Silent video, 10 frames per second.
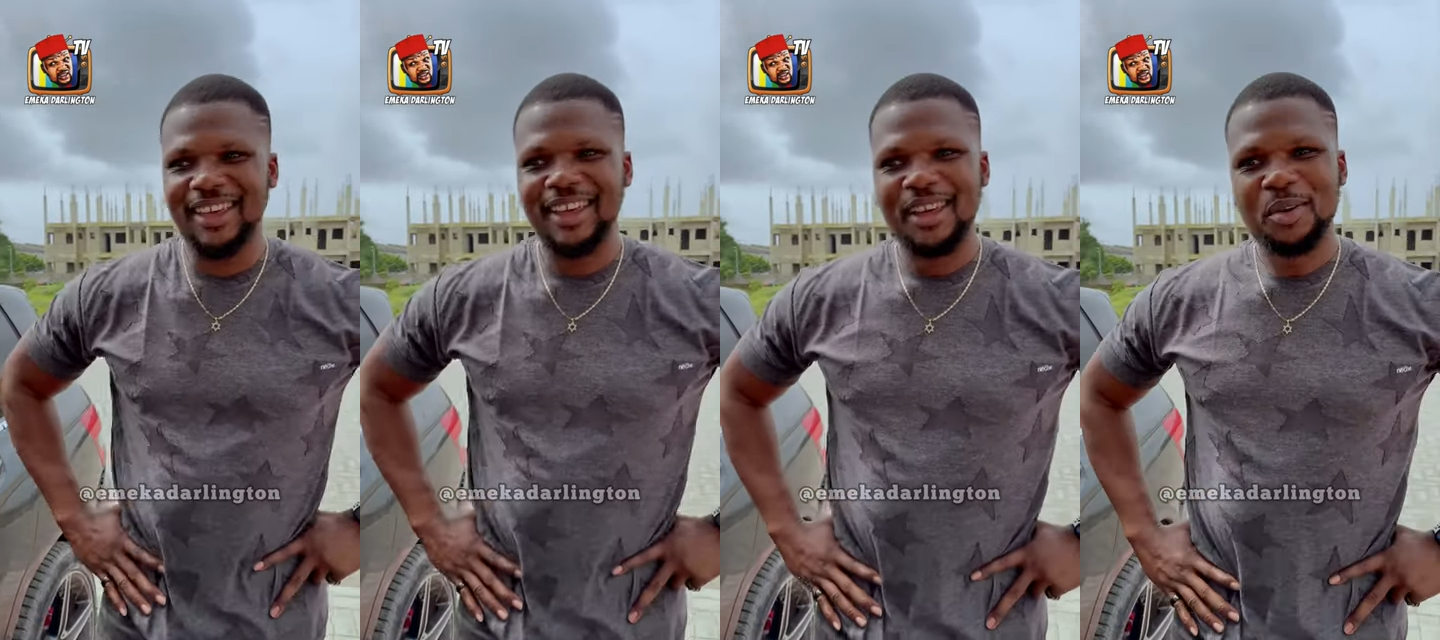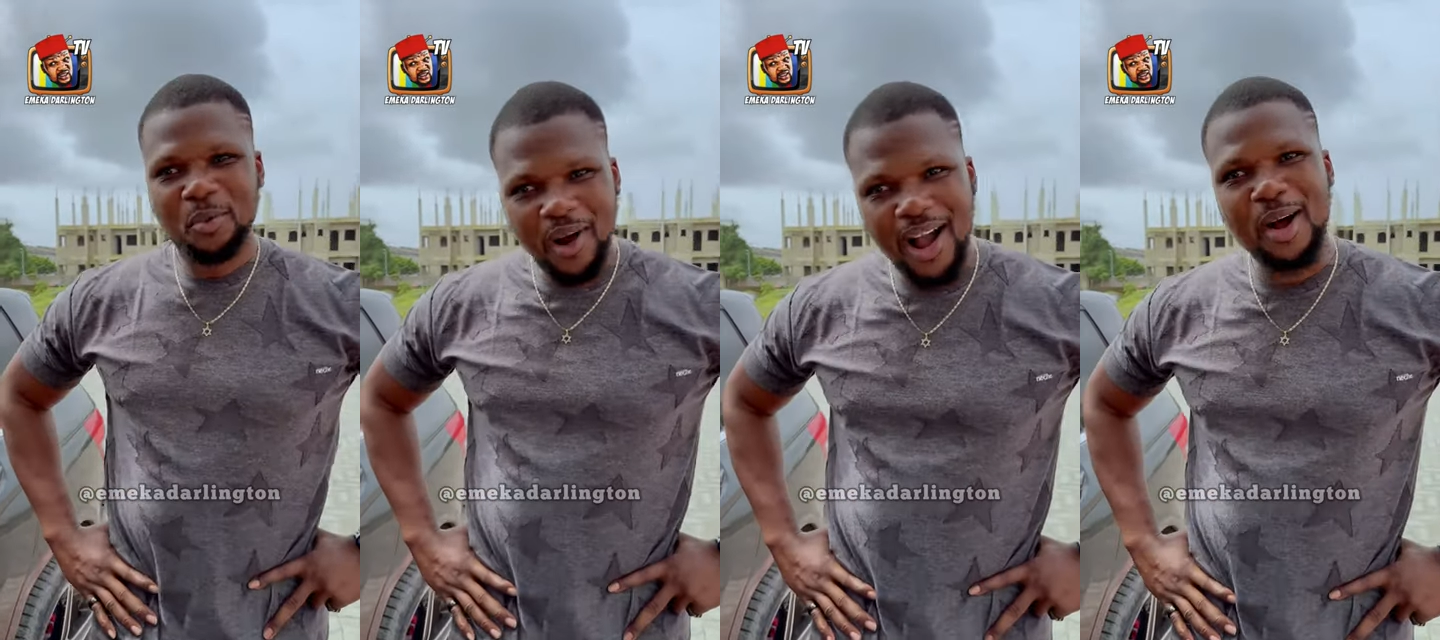
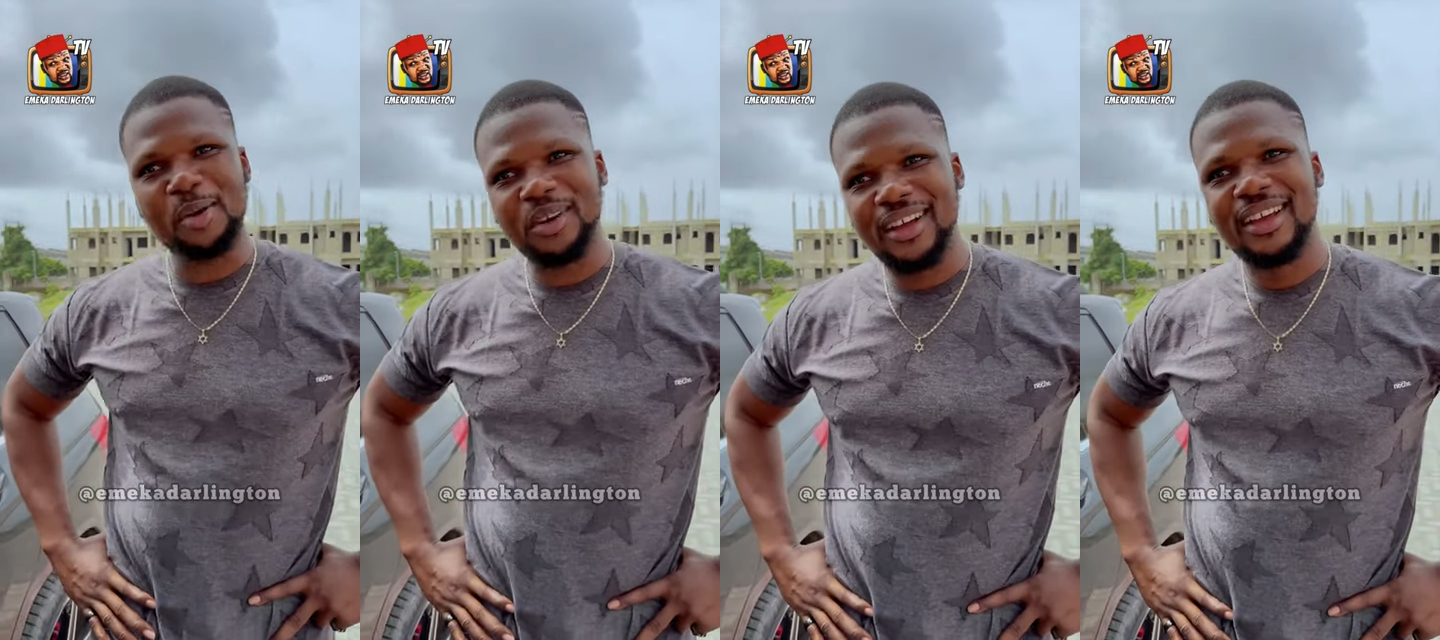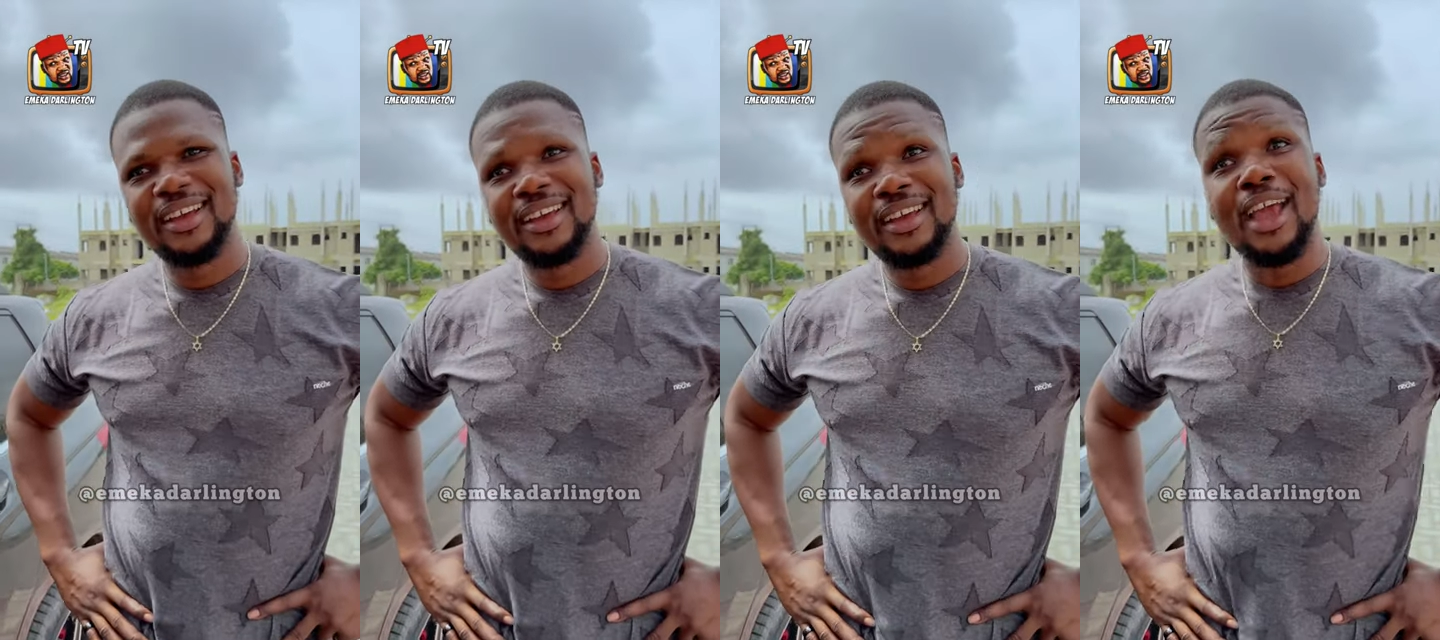wow.
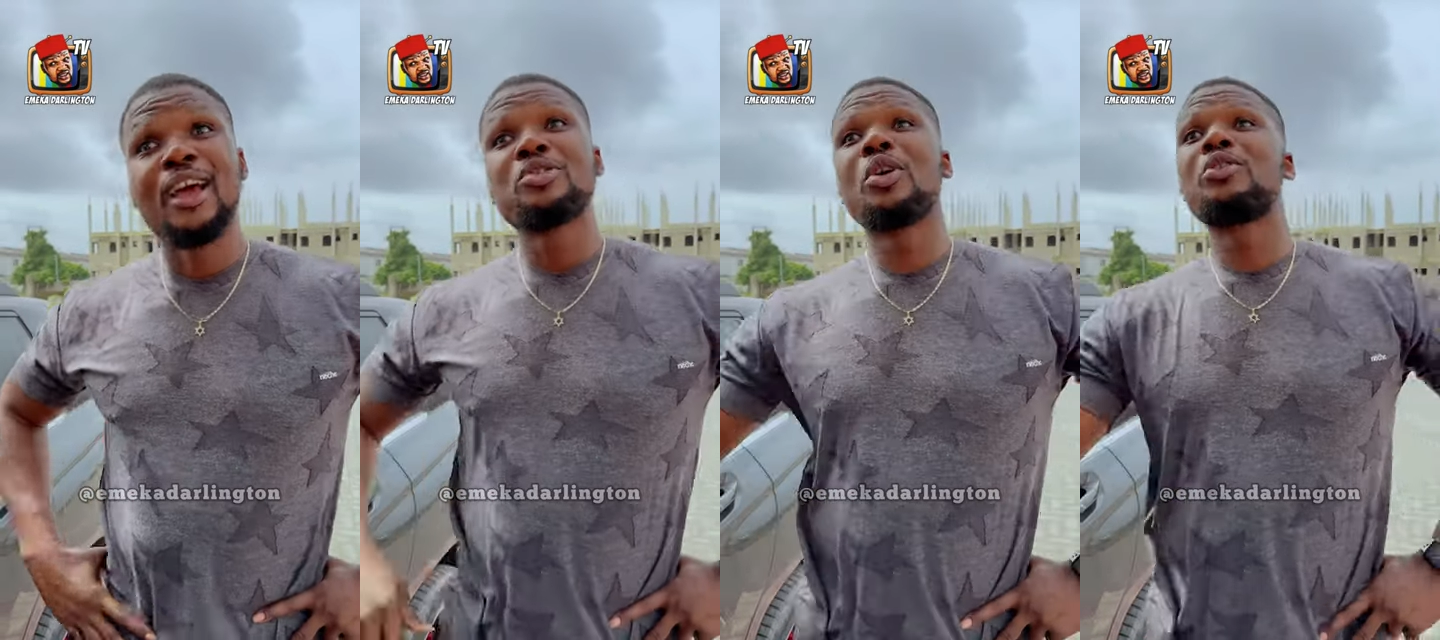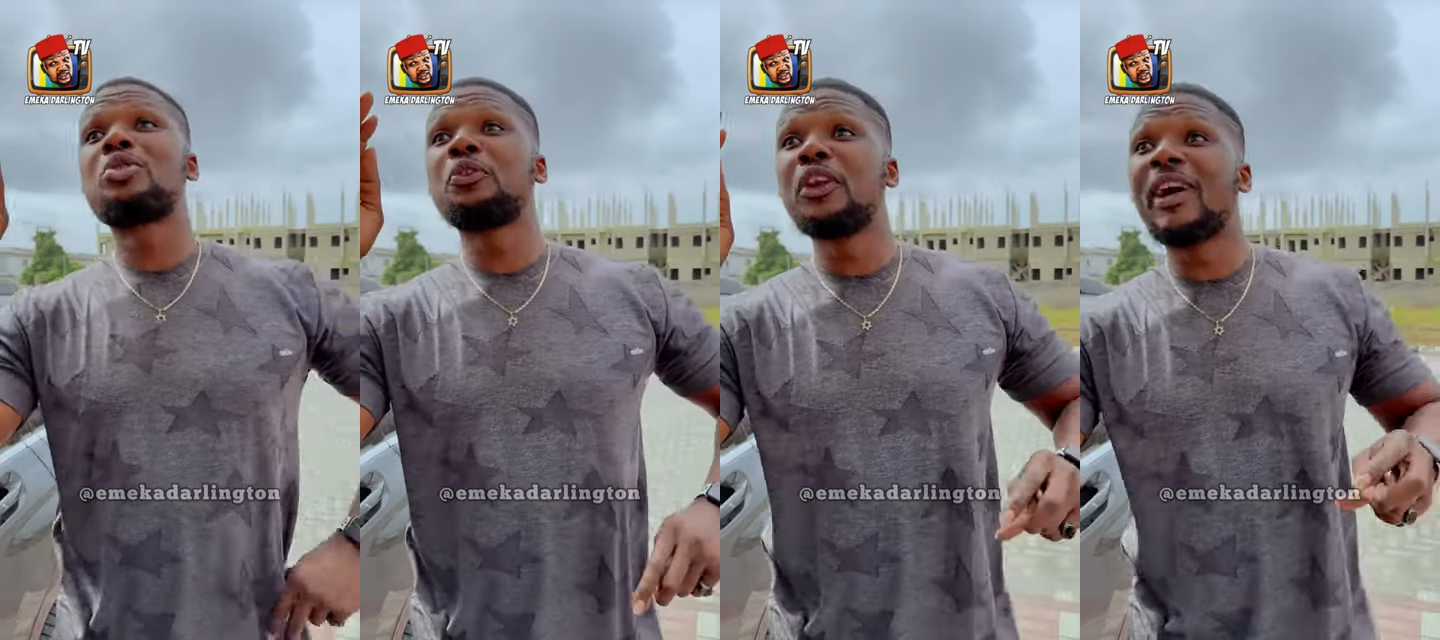So
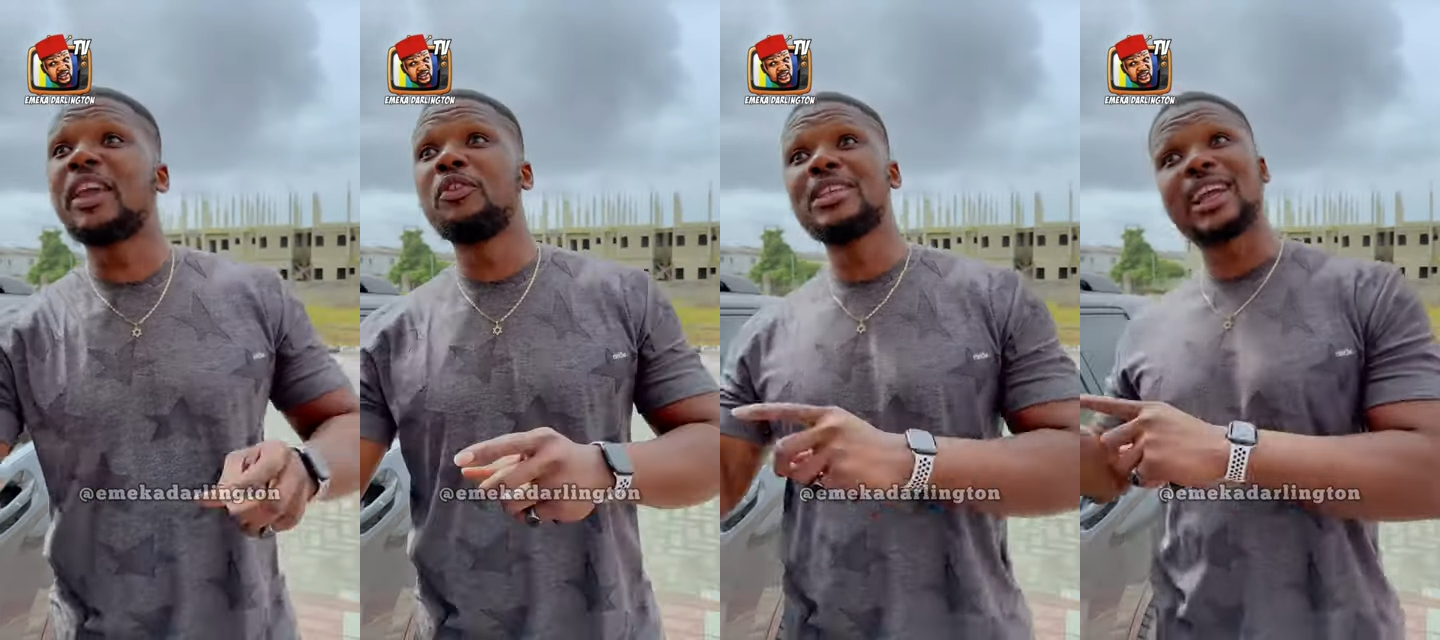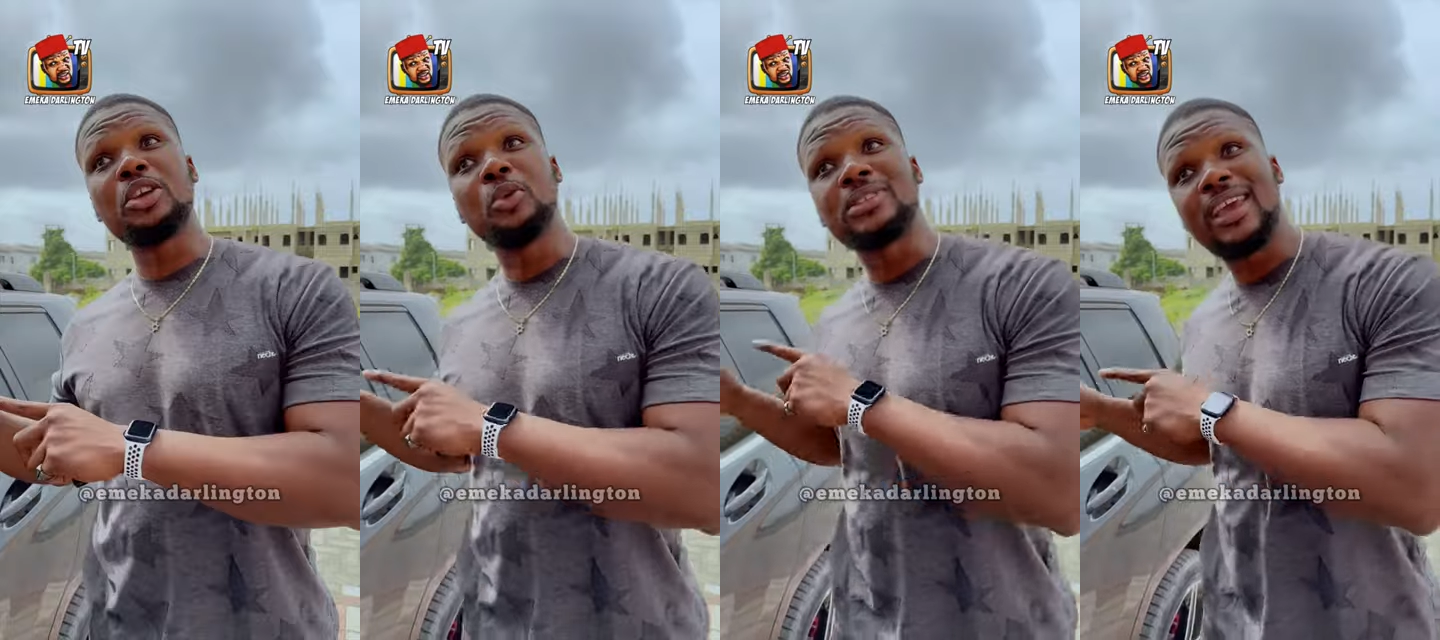truthfully, if I give you this car,
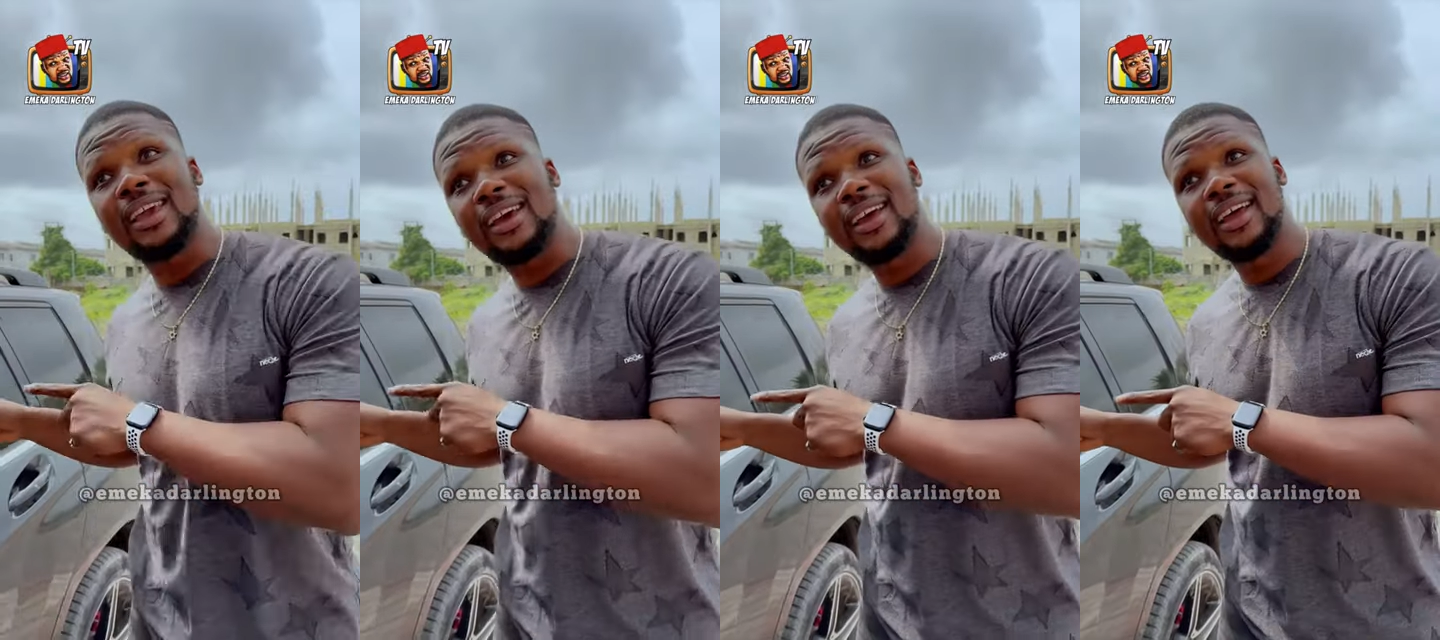you will take.